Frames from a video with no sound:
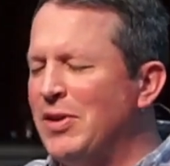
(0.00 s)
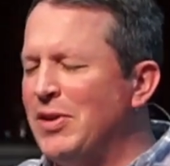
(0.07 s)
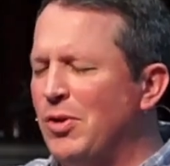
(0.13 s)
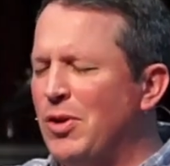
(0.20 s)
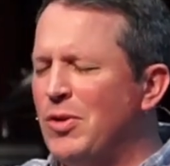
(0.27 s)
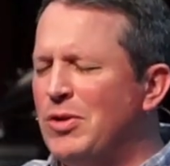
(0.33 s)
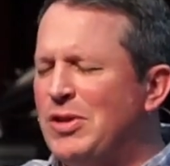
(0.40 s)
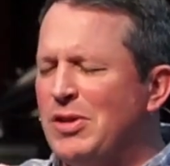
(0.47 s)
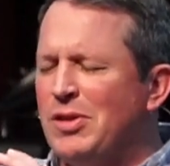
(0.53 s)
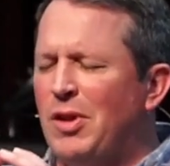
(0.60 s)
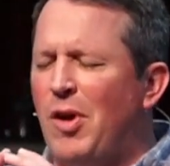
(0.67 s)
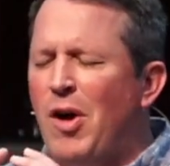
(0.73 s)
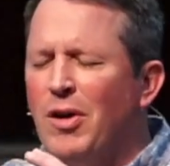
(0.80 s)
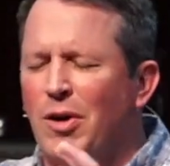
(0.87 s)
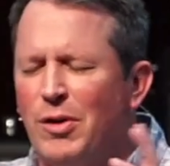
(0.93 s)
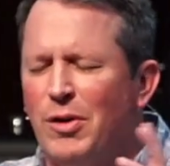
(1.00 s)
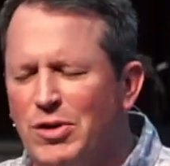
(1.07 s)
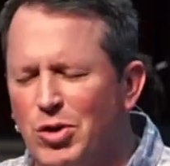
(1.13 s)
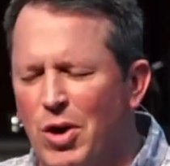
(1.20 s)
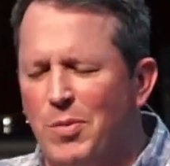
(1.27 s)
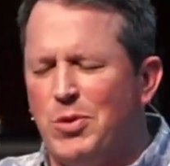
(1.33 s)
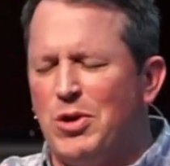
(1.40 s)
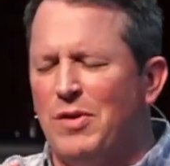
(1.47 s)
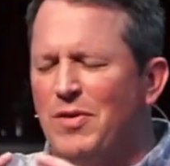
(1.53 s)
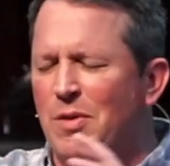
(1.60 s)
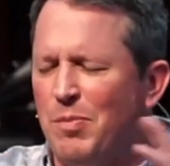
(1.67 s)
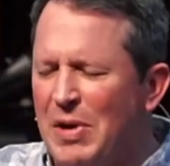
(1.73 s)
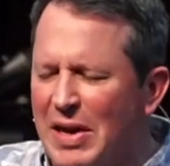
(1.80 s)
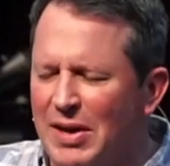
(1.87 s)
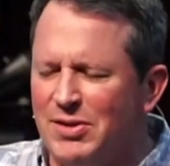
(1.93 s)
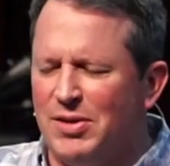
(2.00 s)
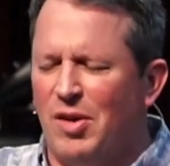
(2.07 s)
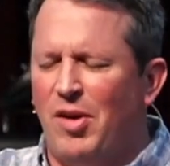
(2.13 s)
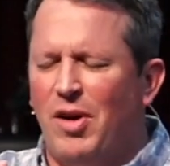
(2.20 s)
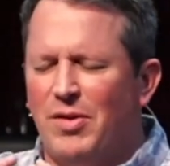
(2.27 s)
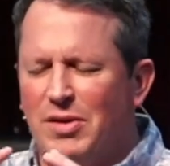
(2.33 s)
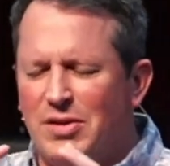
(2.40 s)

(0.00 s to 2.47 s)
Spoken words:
So there is this longer description of the beasts and all the